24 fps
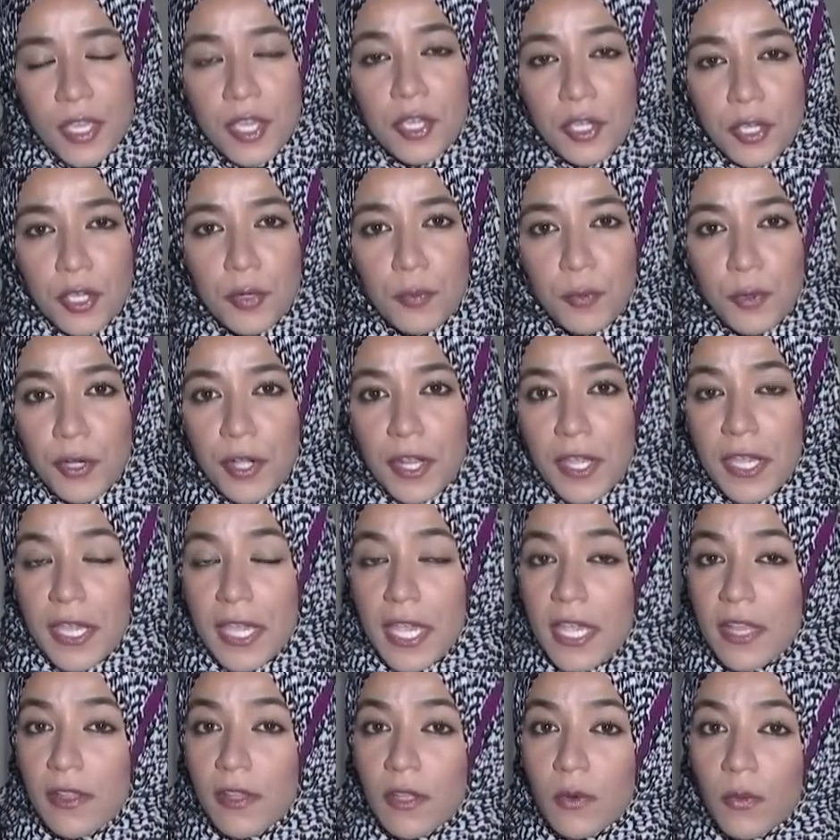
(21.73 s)
Good morning,
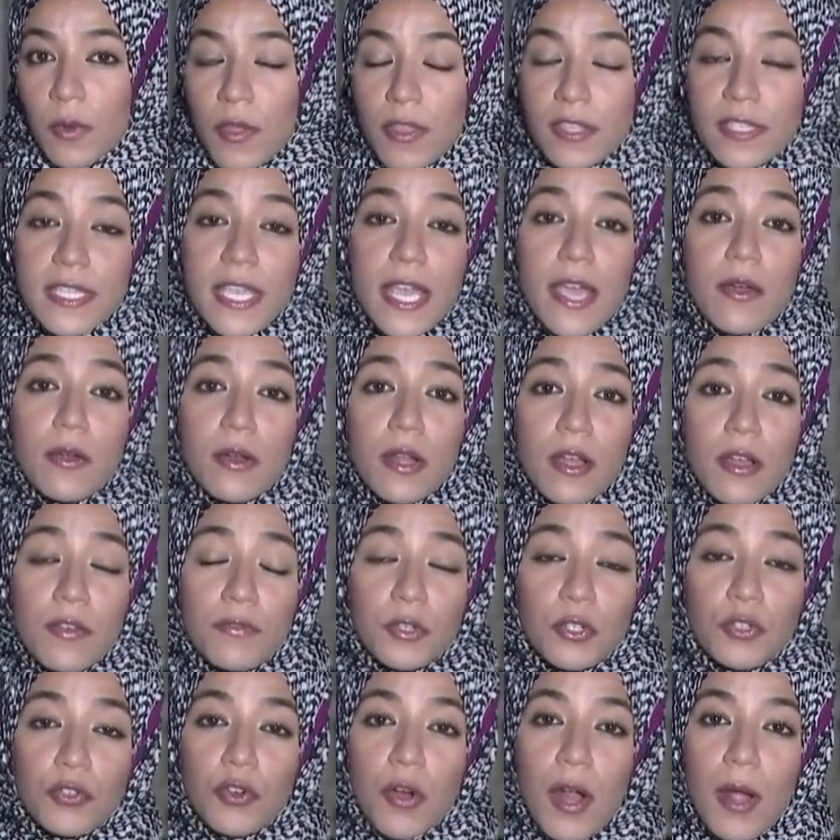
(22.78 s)
Caitlin. Well, the town of
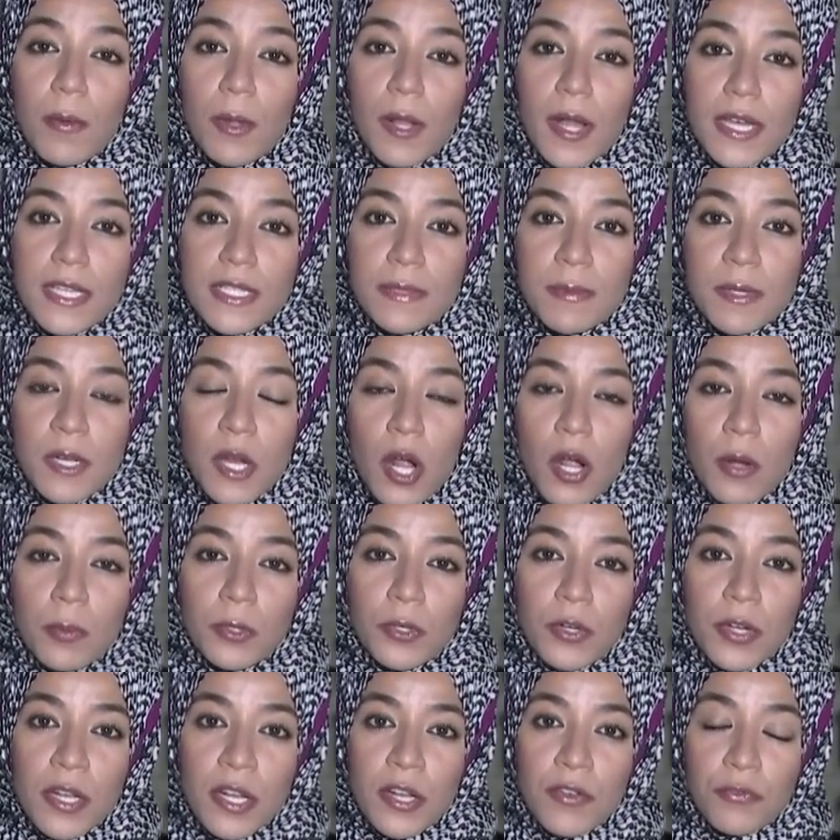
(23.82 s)
Cromwell has been
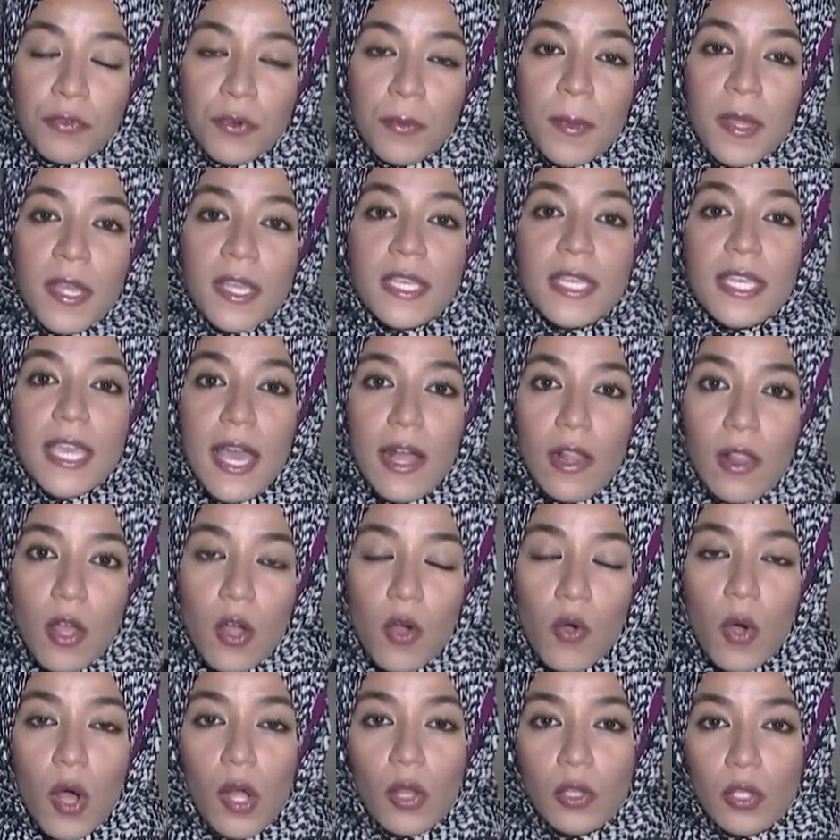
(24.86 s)
upgraded from a
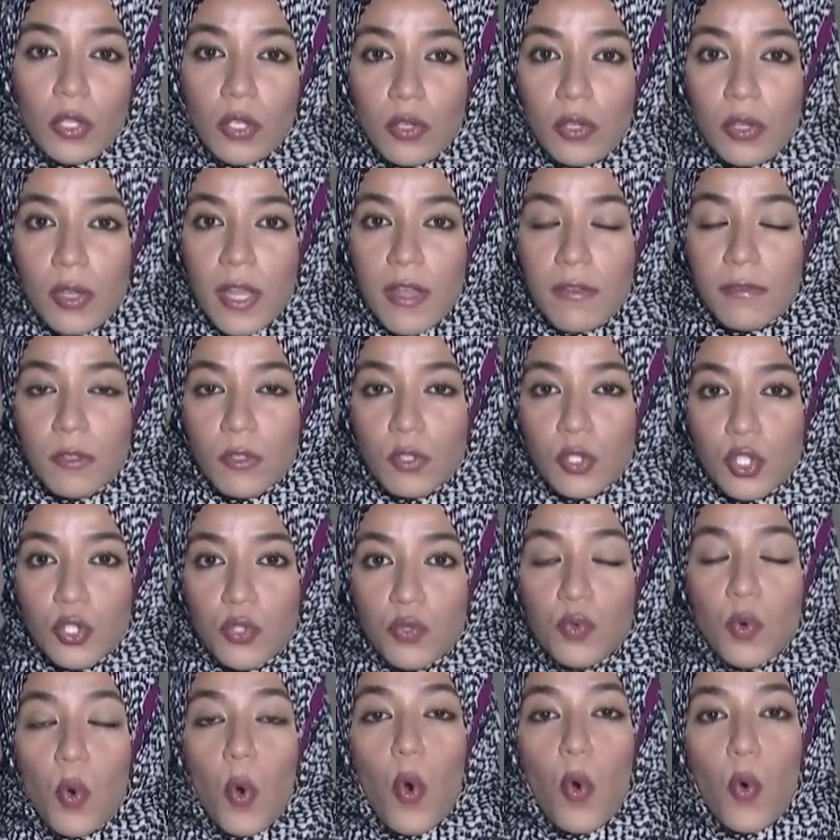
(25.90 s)
yellow alert level
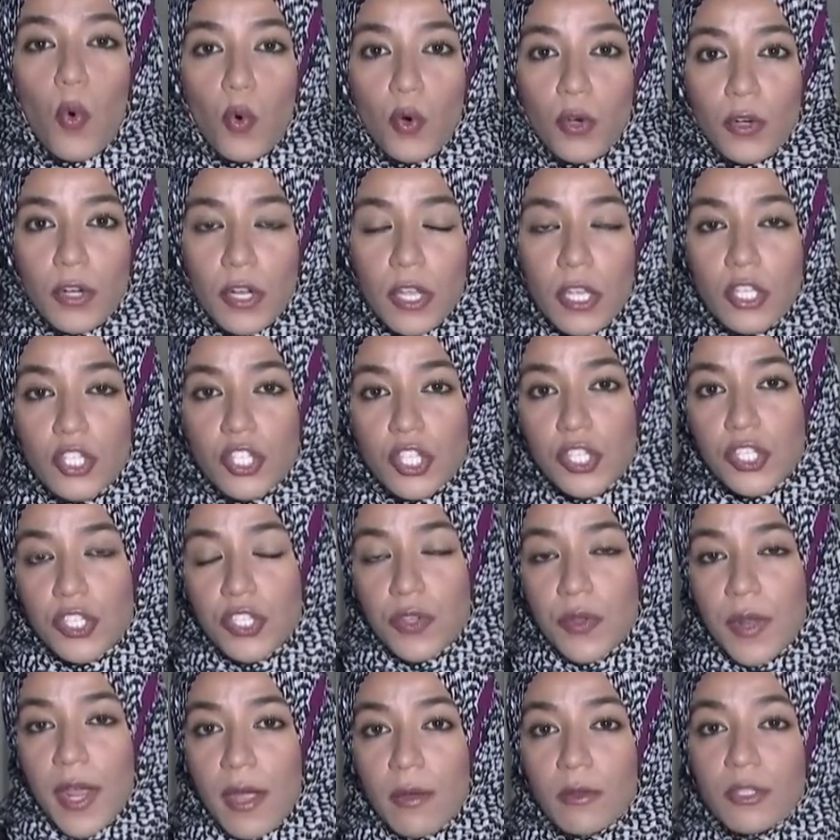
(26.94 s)
to orange, and so
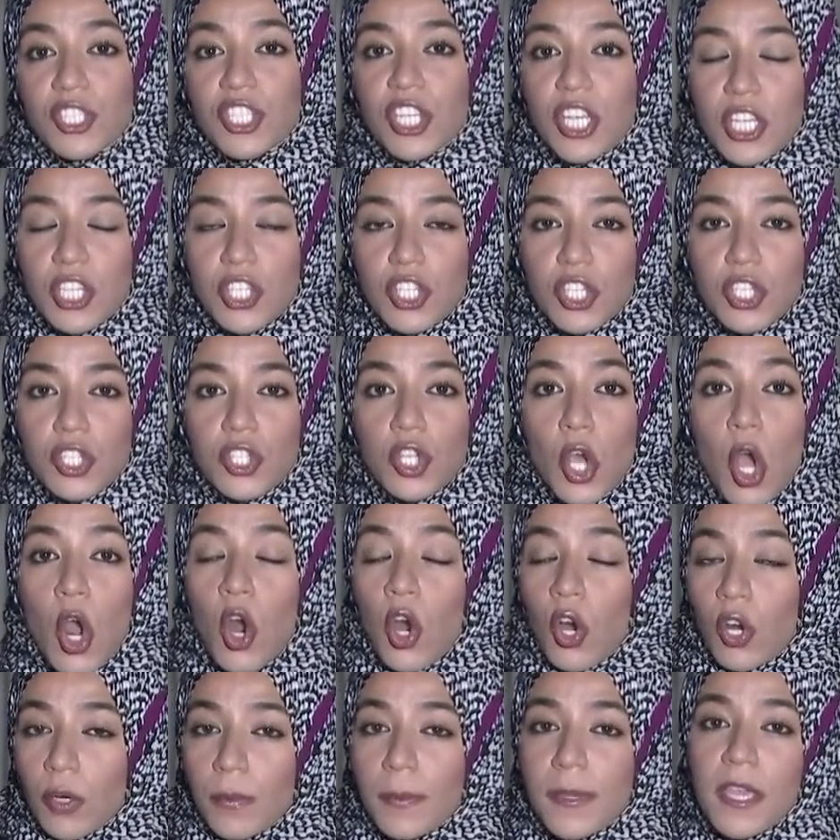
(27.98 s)
now changes
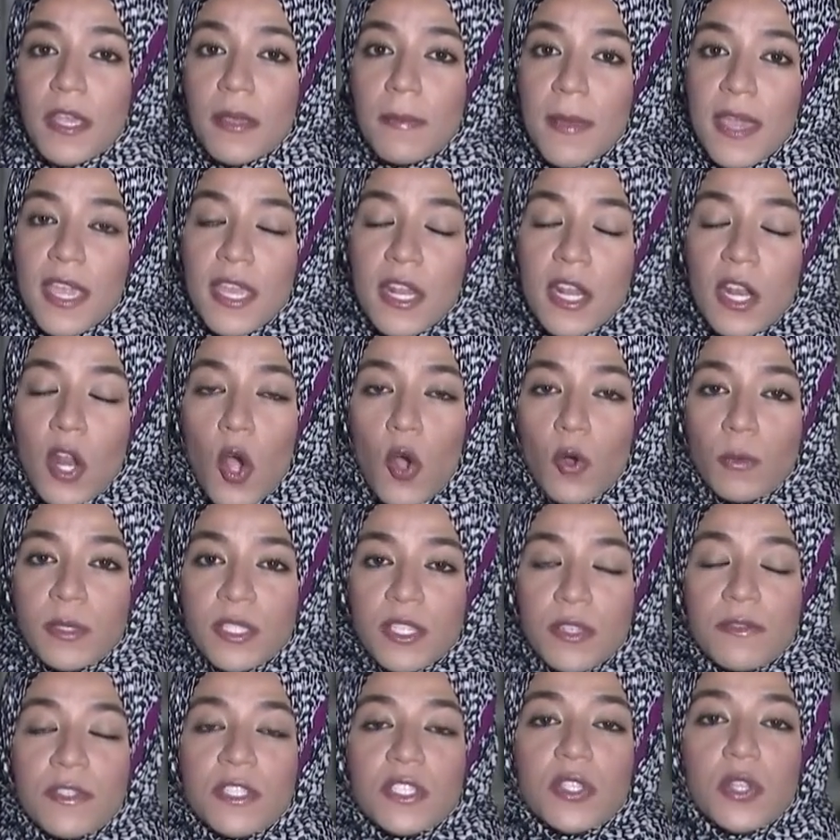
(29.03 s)
are being made in hopes
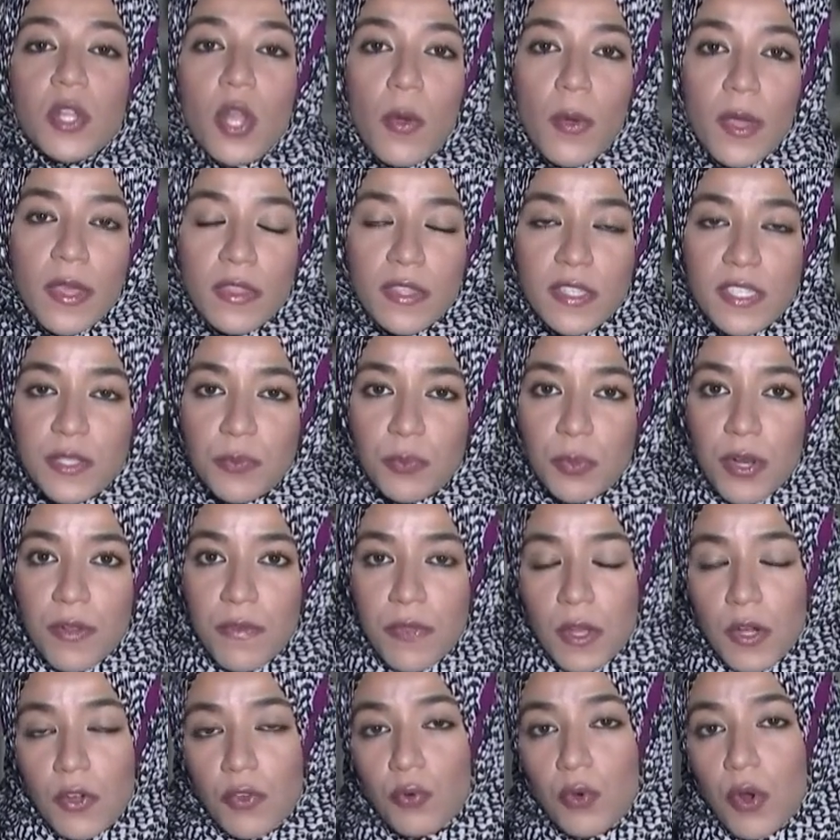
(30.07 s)
of slowing the spread of the
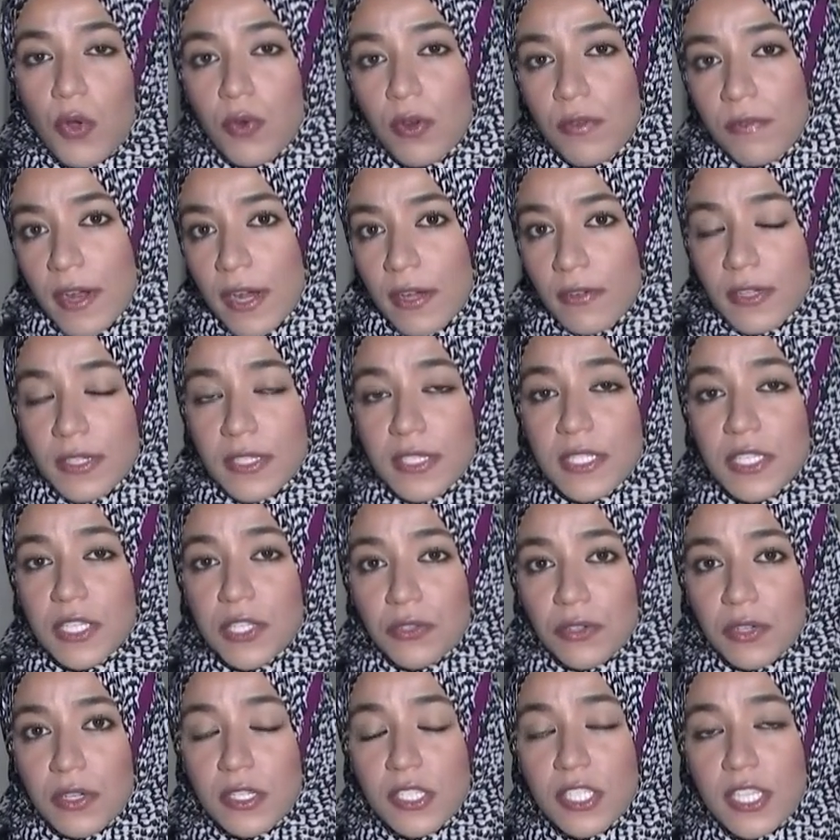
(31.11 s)
coronavirus here
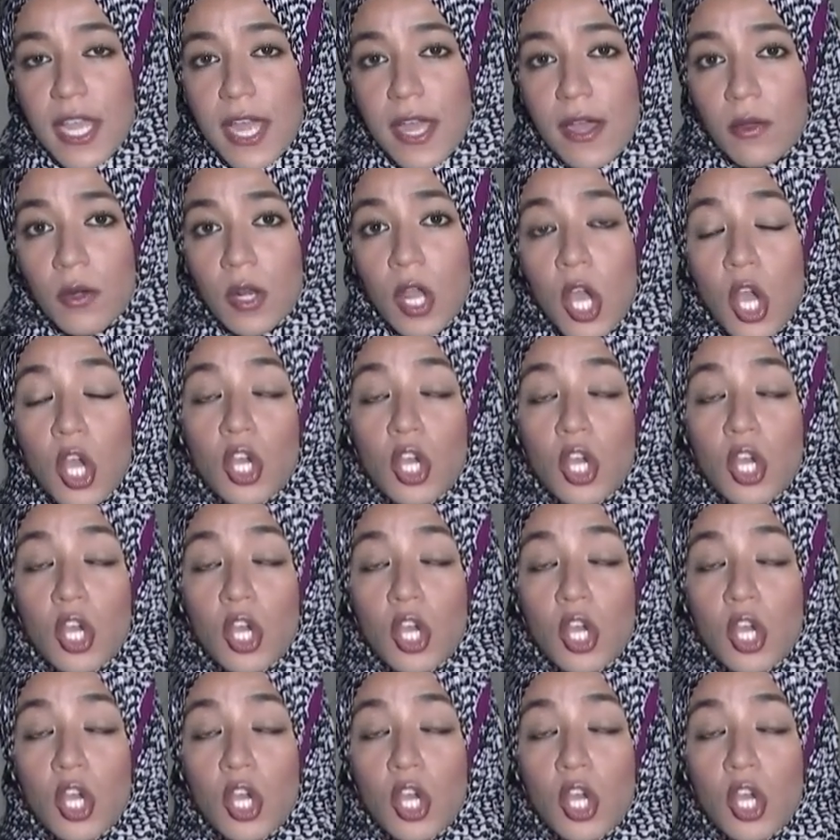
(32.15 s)
in town.